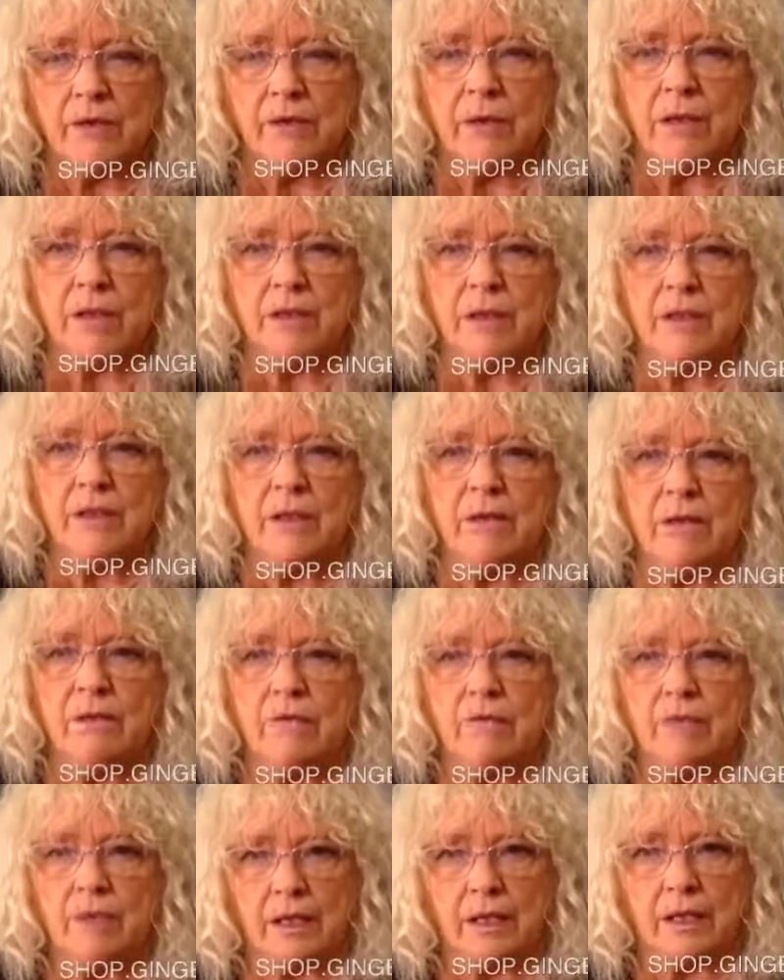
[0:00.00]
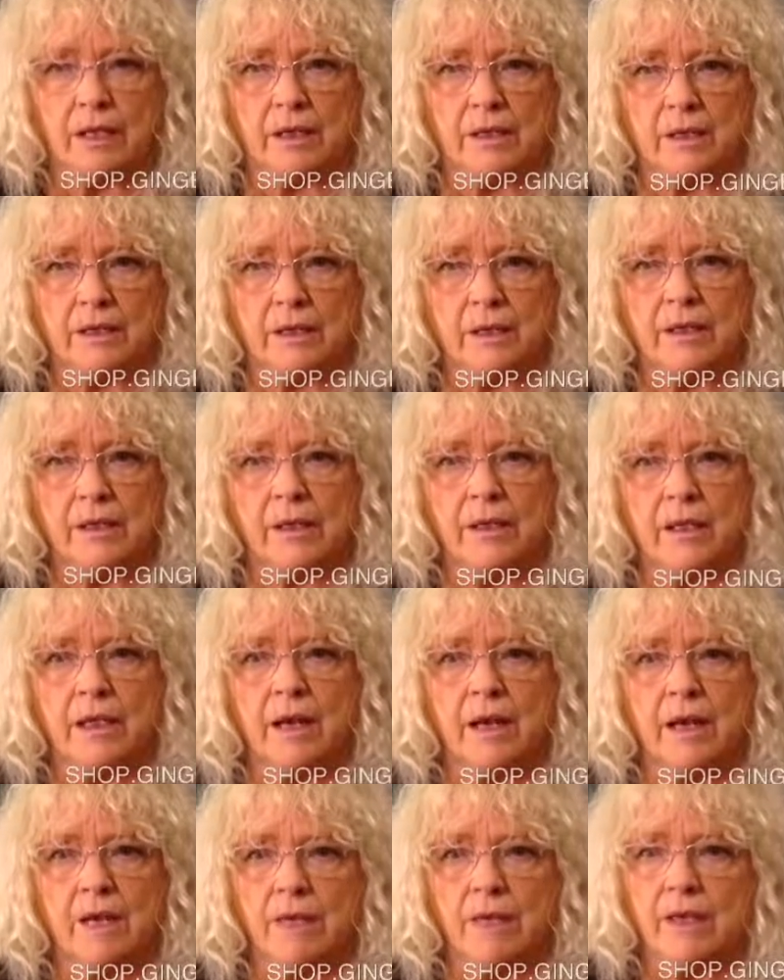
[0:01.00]
they start realizing that
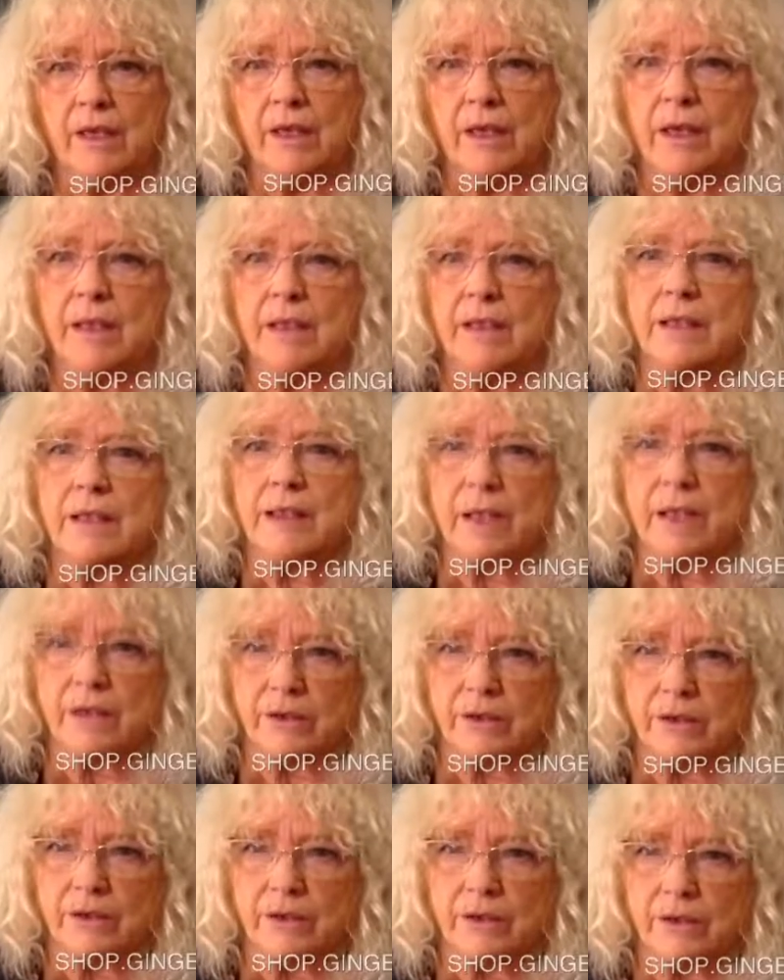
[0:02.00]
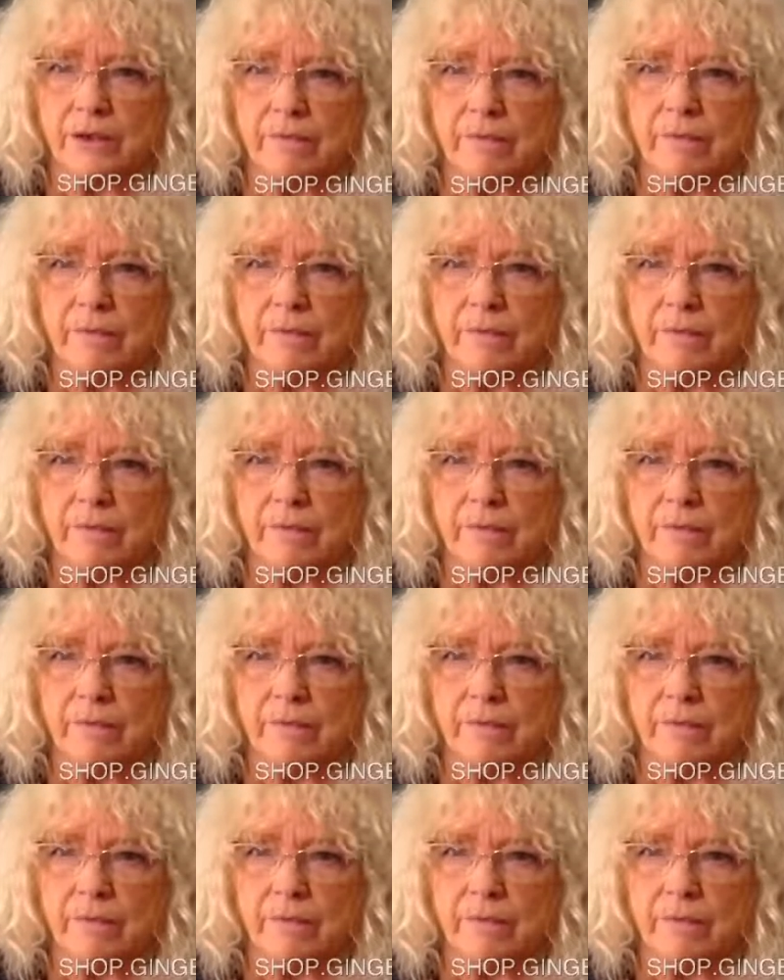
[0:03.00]
everything is energy.